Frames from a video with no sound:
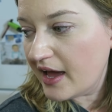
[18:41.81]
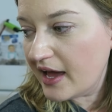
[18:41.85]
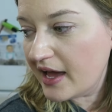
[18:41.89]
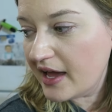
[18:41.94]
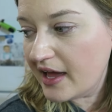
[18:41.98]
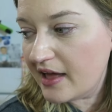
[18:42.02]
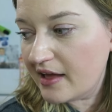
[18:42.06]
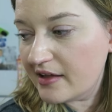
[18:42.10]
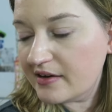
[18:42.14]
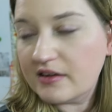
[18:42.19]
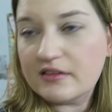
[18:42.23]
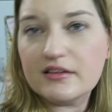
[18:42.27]

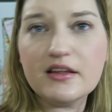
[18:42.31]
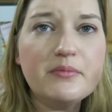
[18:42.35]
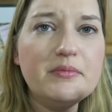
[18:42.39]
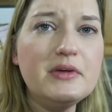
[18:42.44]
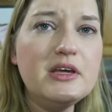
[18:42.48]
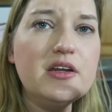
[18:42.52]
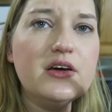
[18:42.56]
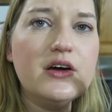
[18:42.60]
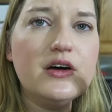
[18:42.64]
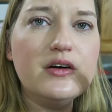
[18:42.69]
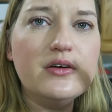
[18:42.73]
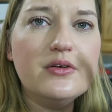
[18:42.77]
and let
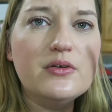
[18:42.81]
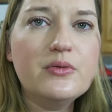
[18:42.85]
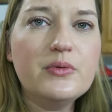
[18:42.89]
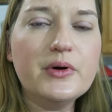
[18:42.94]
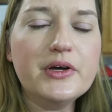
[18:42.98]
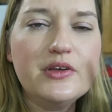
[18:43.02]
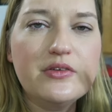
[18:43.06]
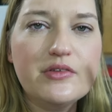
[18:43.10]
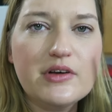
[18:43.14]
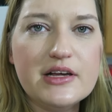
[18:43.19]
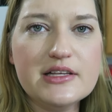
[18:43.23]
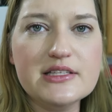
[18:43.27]
me know
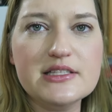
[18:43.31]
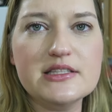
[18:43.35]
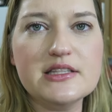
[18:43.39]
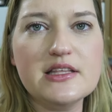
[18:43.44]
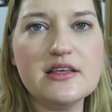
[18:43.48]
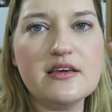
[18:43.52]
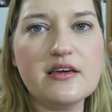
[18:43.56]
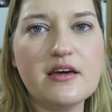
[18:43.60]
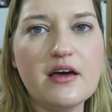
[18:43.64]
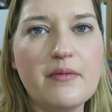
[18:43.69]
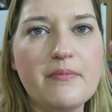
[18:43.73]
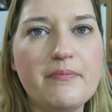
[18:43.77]
what you guys
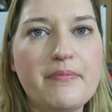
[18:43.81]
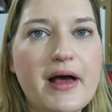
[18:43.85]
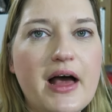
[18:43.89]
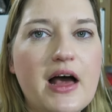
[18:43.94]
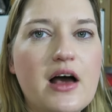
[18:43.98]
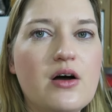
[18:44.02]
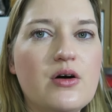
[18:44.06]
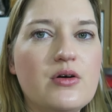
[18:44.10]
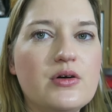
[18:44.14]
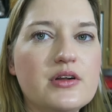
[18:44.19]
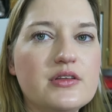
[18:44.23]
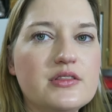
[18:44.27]
think
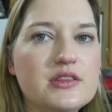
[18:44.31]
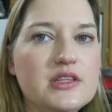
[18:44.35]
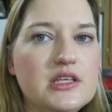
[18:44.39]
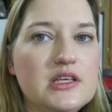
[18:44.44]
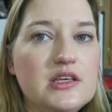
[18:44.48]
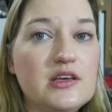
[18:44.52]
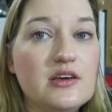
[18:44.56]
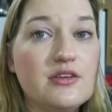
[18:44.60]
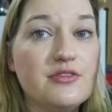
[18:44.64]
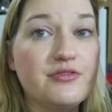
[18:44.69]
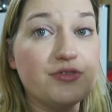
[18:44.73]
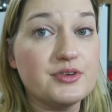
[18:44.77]
about
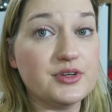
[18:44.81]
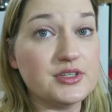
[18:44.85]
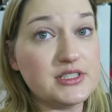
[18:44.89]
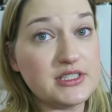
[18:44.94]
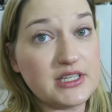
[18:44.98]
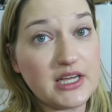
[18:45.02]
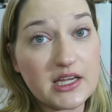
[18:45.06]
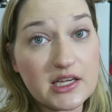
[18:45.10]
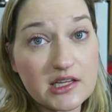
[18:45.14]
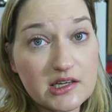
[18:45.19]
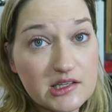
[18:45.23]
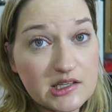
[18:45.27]
the
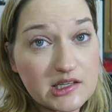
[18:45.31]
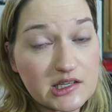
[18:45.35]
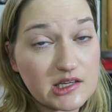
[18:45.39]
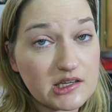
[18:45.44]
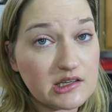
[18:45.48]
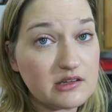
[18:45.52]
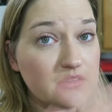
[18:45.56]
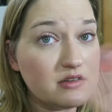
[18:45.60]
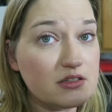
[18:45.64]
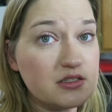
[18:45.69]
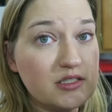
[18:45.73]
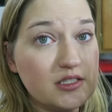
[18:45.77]
first aid
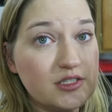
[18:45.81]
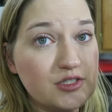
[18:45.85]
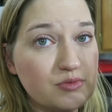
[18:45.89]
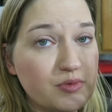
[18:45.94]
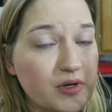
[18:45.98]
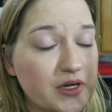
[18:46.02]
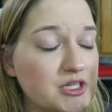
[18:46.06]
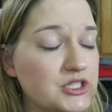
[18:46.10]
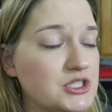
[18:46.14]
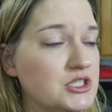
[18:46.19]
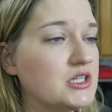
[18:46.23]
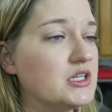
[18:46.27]
kit
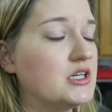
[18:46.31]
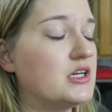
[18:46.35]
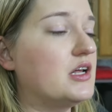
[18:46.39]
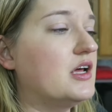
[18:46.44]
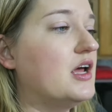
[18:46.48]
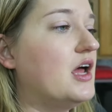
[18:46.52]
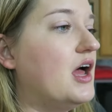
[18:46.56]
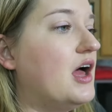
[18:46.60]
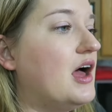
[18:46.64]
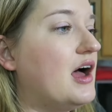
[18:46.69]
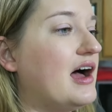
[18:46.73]
situation.